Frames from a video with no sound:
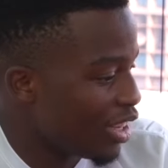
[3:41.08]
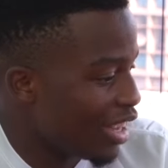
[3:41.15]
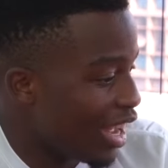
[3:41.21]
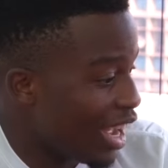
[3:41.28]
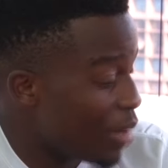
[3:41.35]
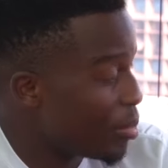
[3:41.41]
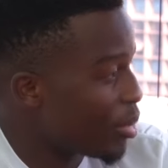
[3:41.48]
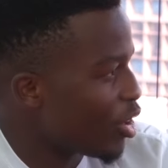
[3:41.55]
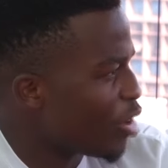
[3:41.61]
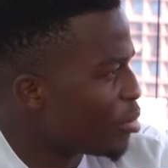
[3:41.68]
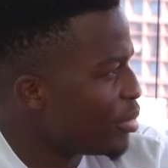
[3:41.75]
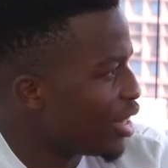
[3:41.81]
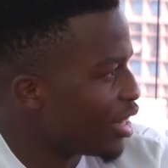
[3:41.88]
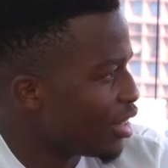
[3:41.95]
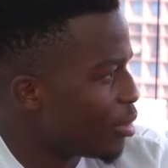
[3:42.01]
hype
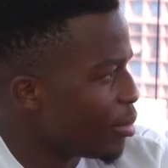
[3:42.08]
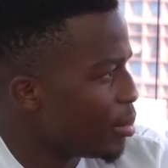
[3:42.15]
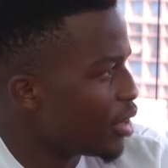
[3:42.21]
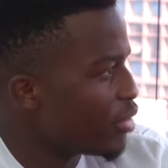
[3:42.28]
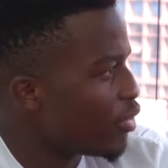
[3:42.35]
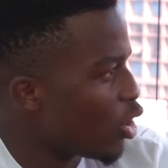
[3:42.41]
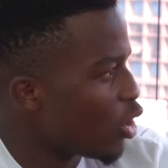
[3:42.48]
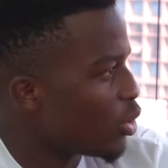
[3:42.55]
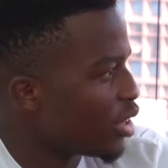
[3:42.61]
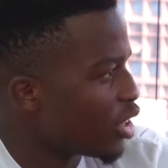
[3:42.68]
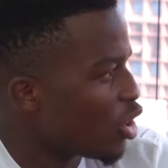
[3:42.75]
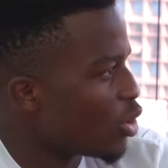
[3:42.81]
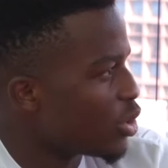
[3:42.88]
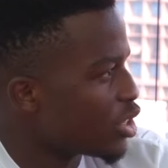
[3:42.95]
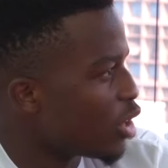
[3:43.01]
around me and a big following, it
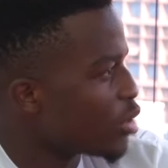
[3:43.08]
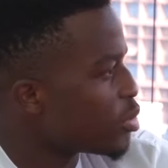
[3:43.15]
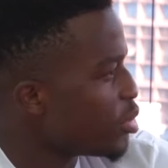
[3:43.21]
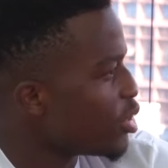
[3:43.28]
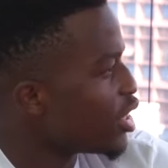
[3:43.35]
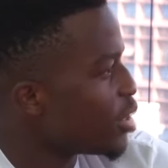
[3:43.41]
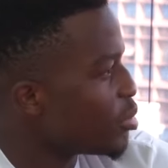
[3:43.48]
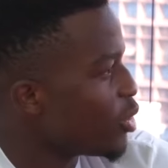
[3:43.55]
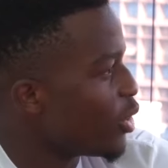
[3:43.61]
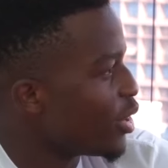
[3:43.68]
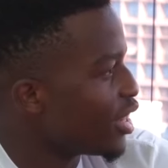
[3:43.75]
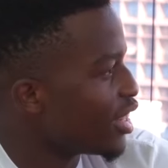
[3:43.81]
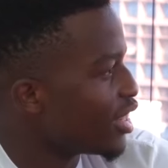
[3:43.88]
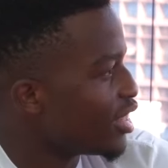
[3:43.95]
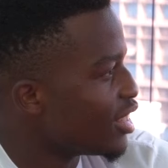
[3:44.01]
always helps me to keep
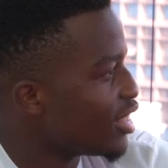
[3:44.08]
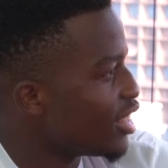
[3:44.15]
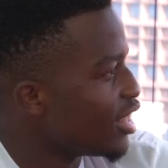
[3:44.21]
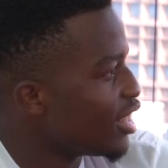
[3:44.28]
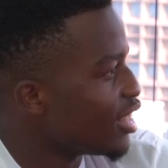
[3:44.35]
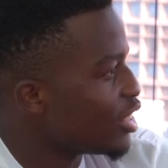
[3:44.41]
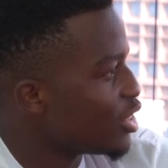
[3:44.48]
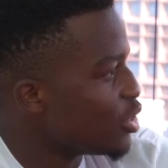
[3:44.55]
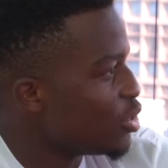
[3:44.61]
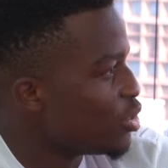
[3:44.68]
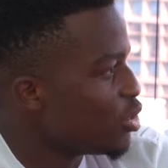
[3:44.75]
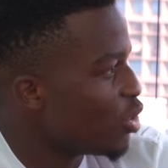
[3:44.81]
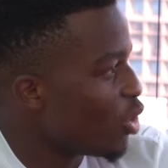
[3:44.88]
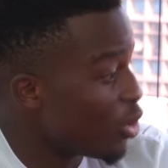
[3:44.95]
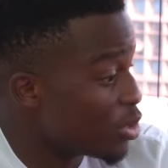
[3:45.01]
going and
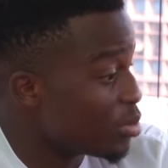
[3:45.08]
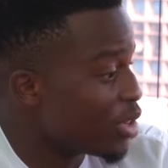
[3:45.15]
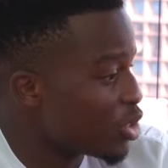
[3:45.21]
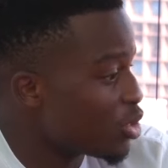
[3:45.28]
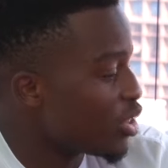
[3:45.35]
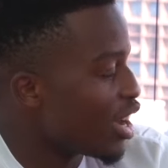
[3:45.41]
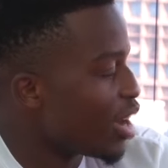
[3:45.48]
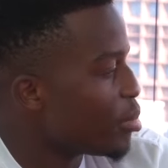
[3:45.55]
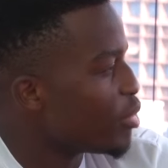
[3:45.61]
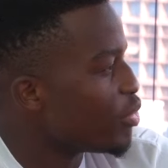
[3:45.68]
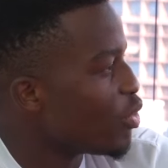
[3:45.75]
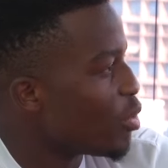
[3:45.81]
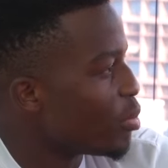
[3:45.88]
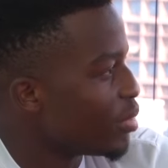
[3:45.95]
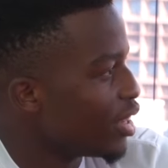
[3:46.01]
to always make sure that I
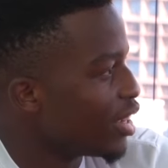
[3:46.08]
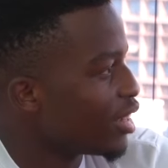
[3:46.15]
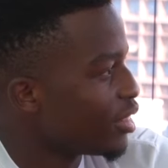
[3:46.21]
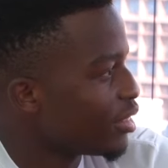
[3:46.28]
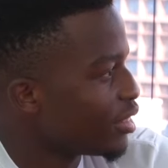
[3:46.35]
perform. Yeah.